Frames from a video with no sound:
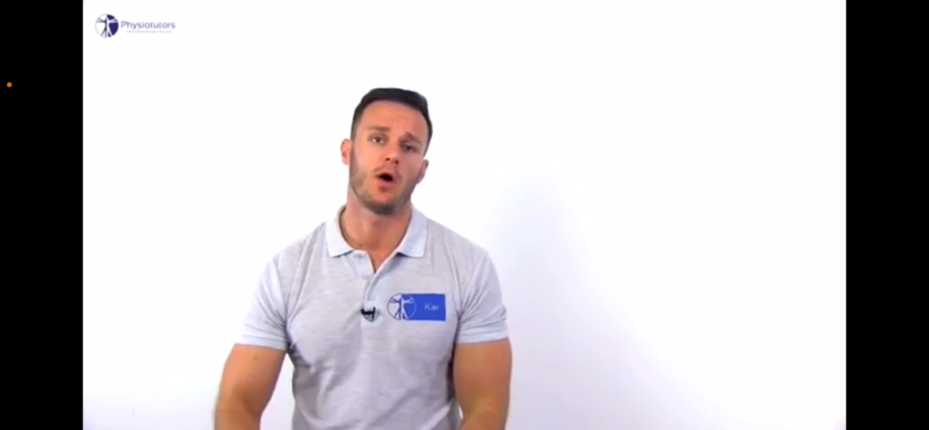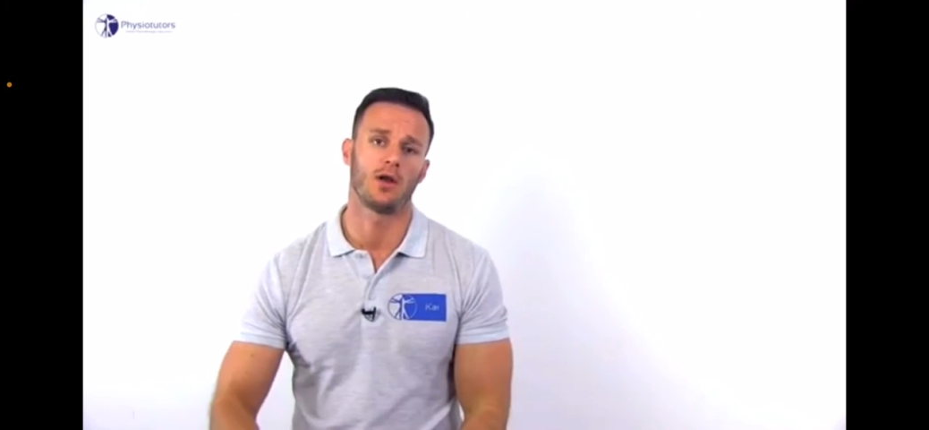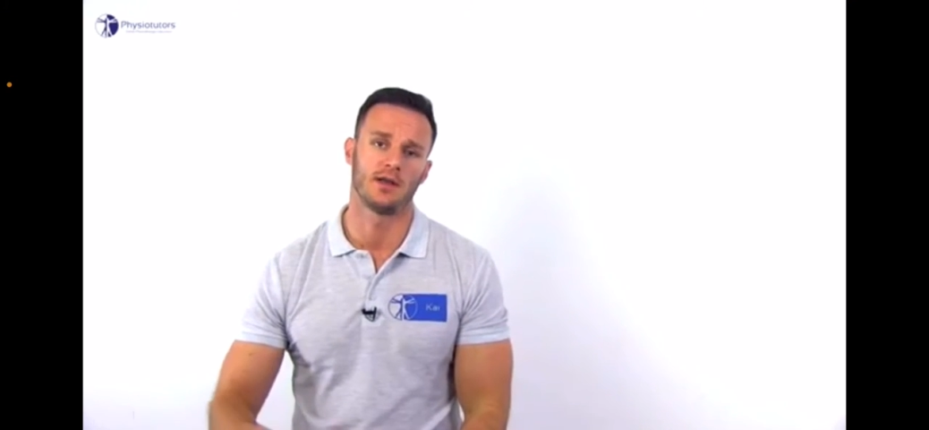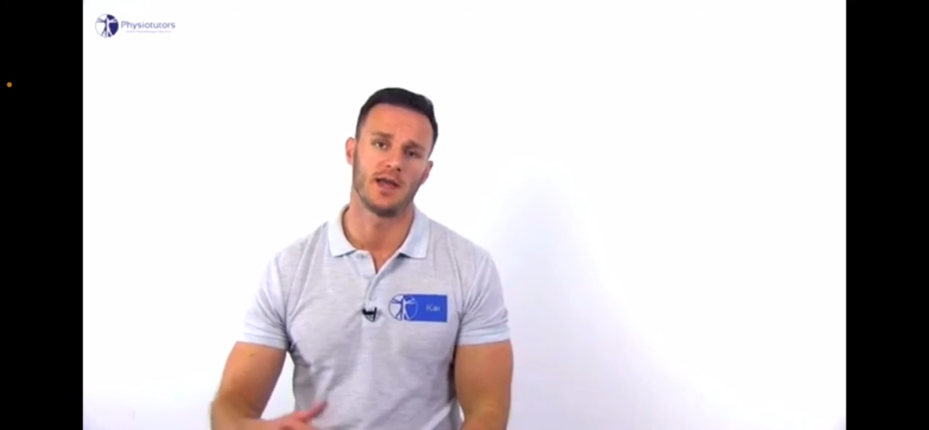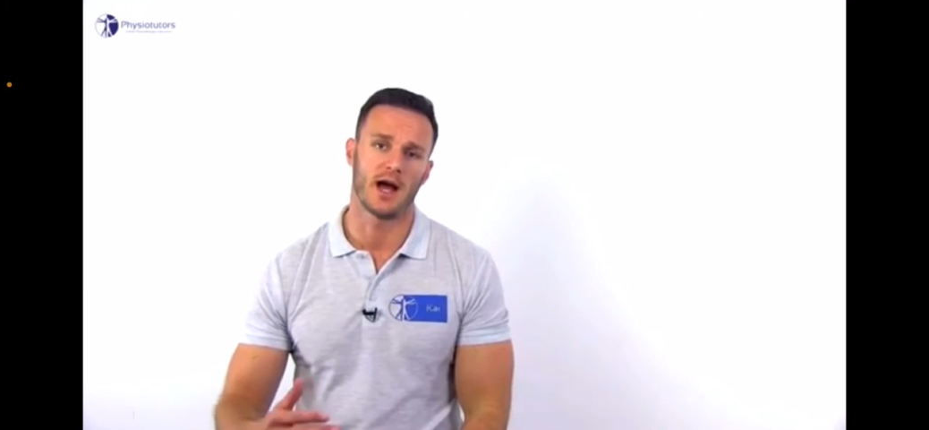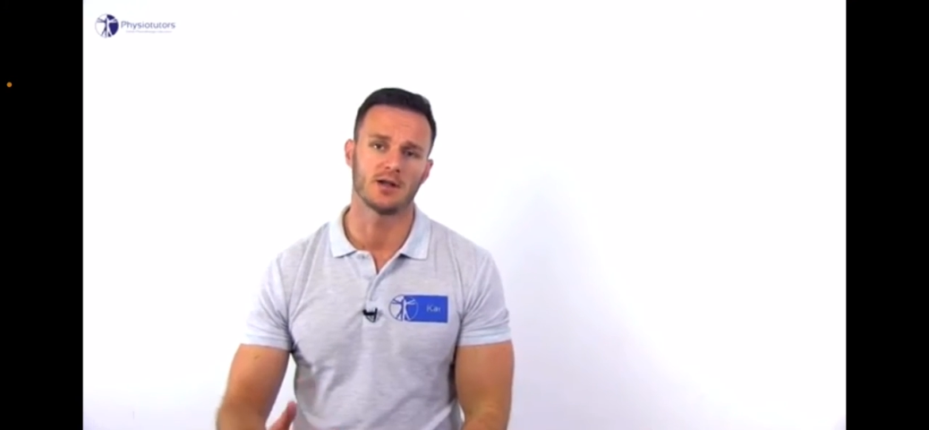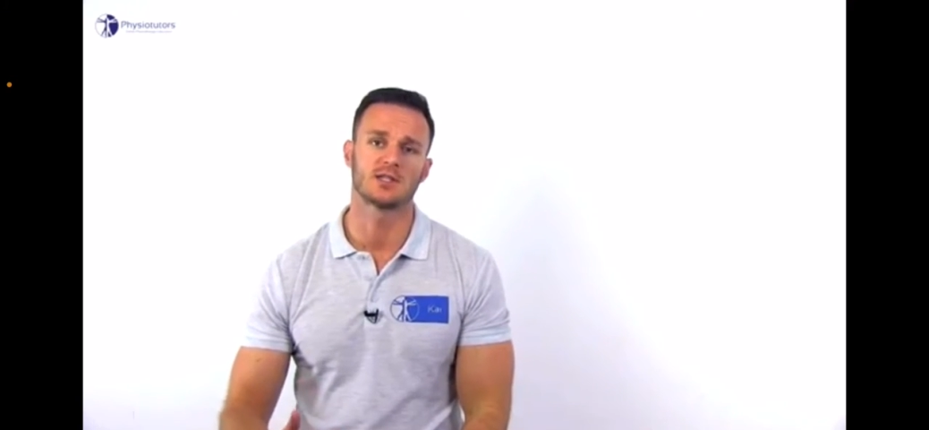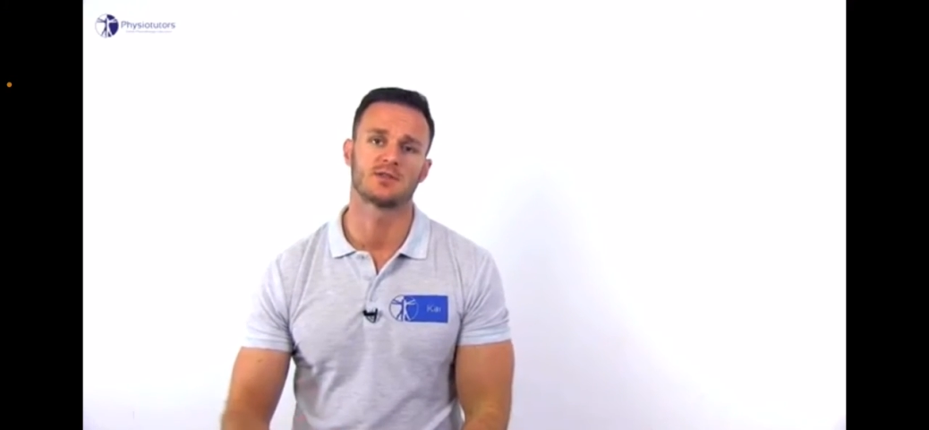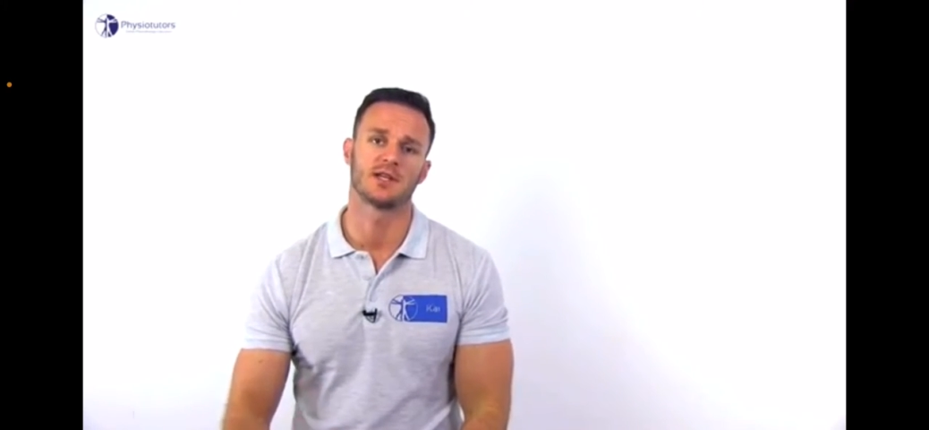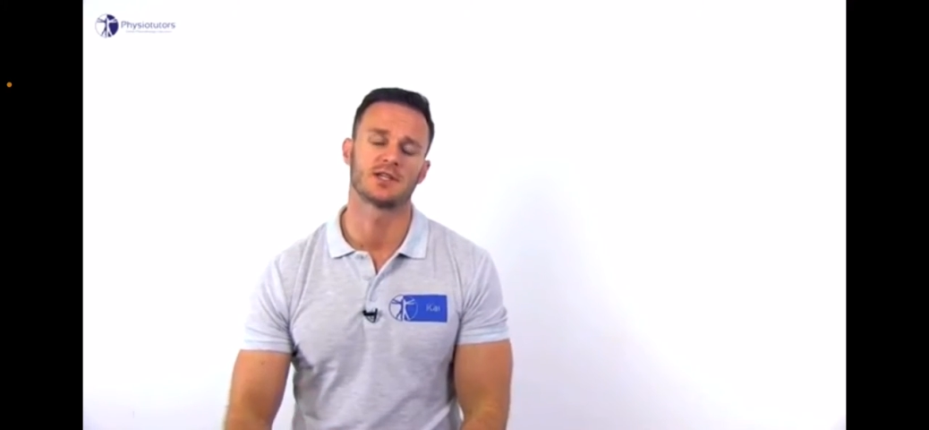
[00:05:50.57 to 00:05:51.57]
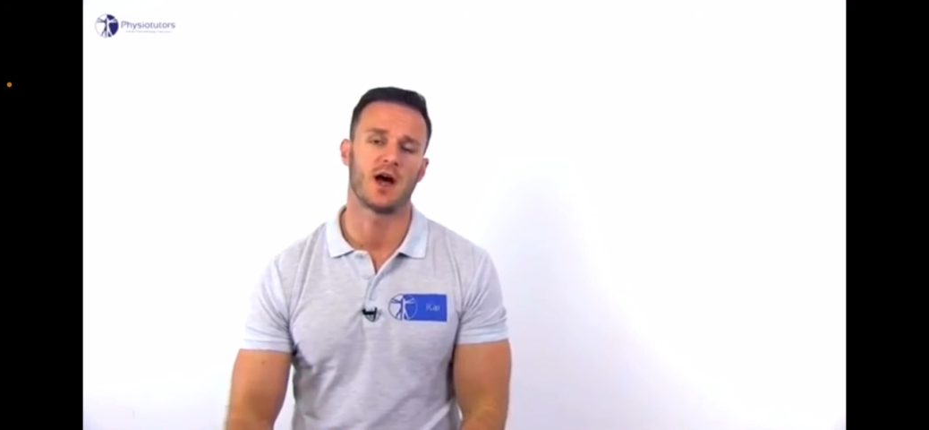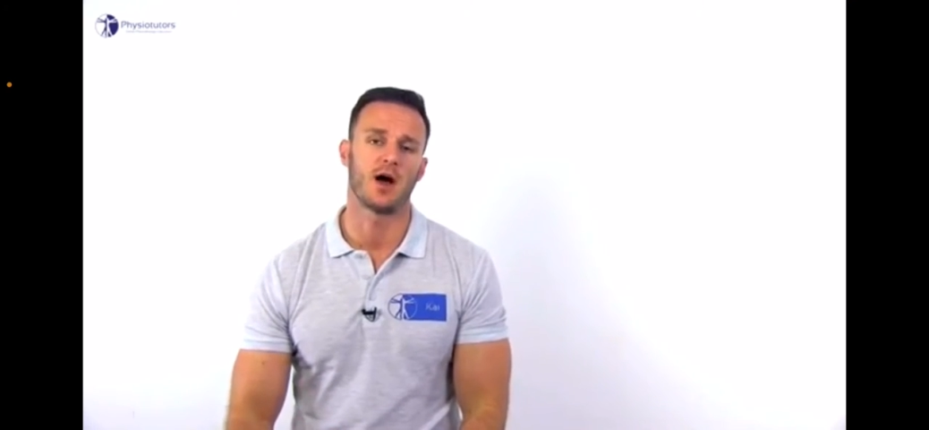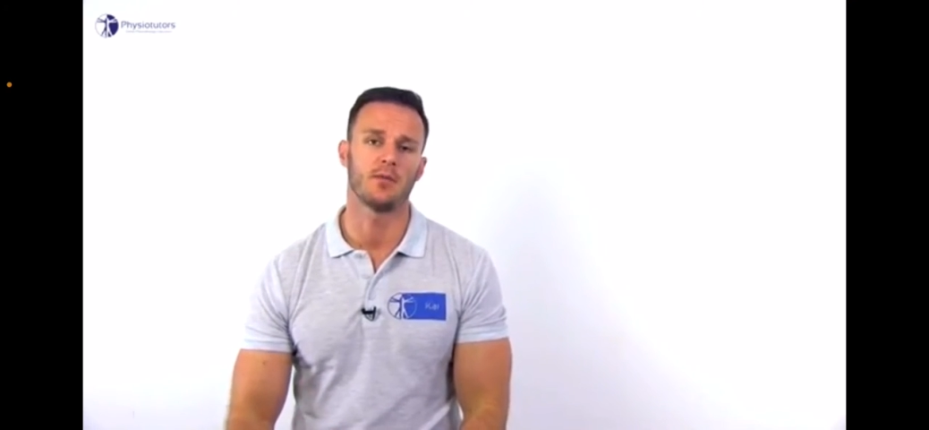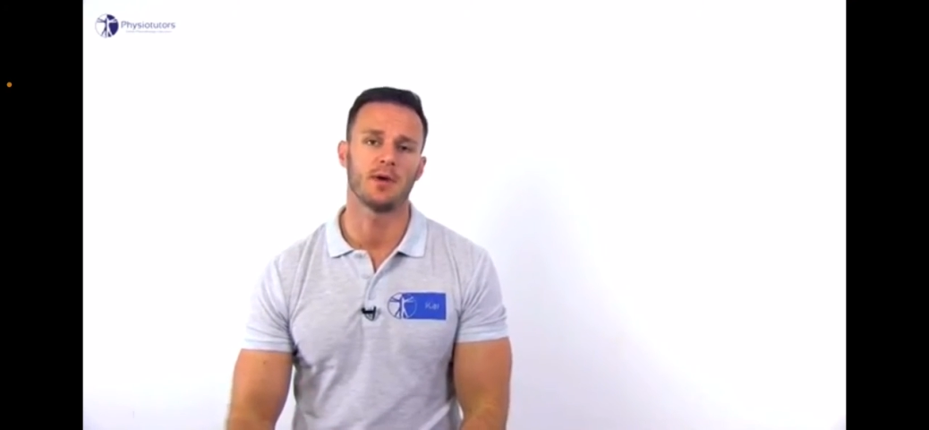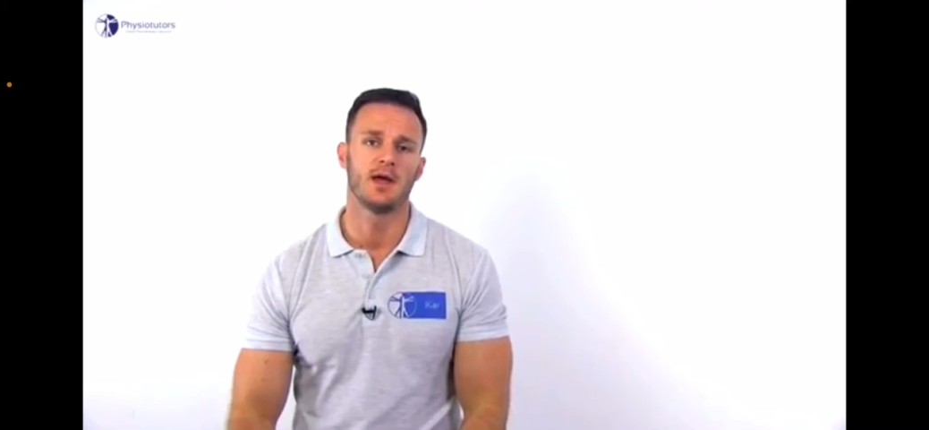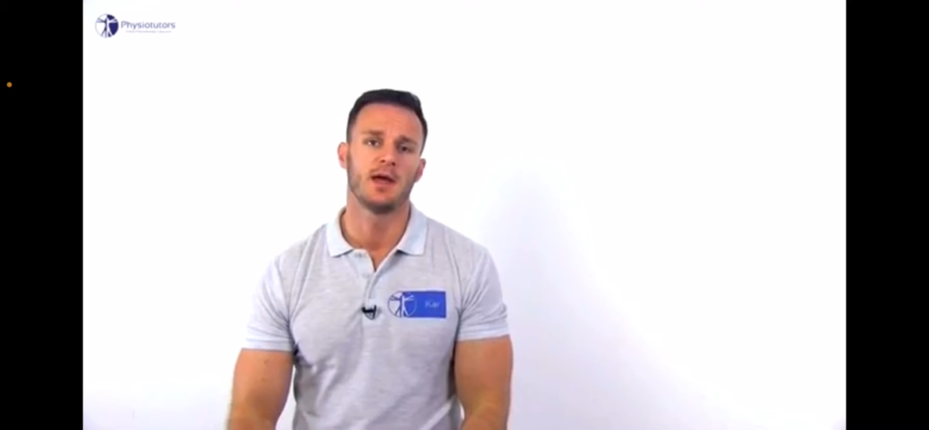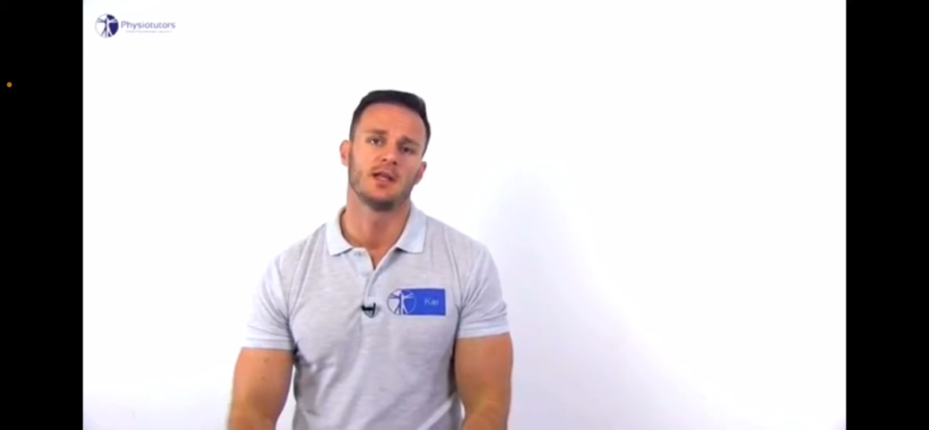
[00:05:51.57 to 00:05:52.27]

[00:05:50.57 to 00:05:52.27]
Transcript: on the outstretched arm,